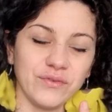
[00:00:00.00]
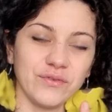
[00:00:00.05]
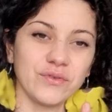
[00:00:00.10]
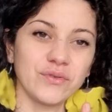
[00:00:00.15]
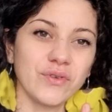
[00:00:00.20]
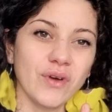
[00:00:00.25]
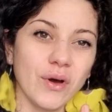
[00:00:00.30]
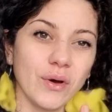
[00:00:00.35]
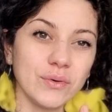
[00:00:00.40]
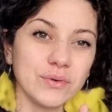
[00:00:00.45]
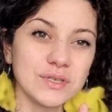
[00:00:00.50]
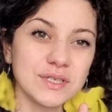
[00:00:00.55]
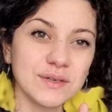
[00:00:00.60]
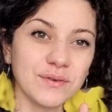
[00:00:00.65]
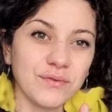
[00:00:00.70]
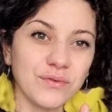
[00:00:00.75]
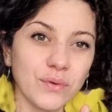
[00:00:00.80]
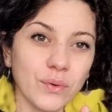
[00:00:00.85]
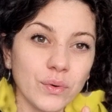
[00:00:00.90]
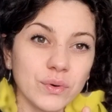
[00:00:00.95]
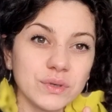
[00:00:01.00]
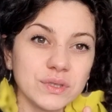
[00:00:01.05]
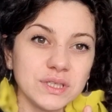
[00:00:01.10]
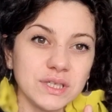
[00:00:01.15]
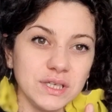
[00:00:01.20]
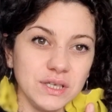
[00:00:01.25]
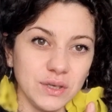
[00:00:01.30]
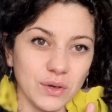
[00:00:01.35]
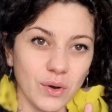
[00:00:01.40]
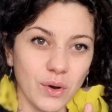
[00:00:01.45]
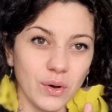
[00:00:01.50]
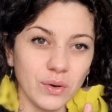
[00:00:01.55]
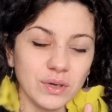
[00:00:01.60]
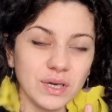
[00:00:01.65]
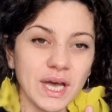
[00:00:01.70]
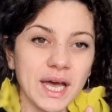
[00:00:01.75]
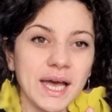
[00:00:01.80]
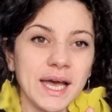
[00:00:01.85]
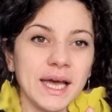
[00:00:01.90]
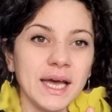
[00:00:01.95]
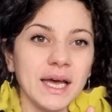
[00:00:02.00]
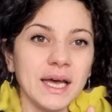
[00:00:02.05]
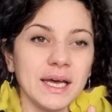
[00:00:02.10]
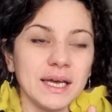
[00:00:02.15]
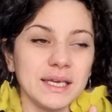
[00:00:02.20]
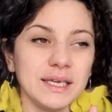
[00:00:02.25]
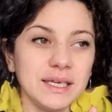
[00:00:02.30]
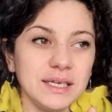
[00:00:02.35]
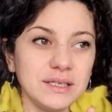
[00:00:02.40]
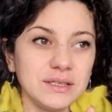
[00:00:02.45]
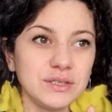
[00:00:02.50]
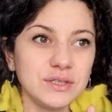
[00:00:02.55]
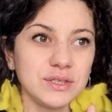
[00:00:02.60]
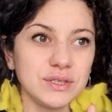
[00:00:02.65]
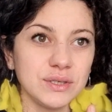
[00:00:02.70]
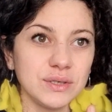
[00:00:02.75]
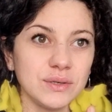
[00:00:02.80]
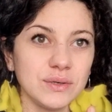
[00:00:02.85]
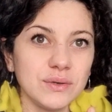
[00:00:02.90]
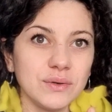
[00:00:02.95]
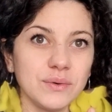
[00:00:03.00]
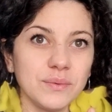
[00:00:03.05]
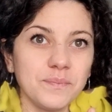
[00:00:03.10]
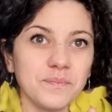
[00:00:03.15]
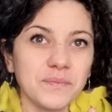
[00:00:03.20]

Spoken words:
rows for the yoke into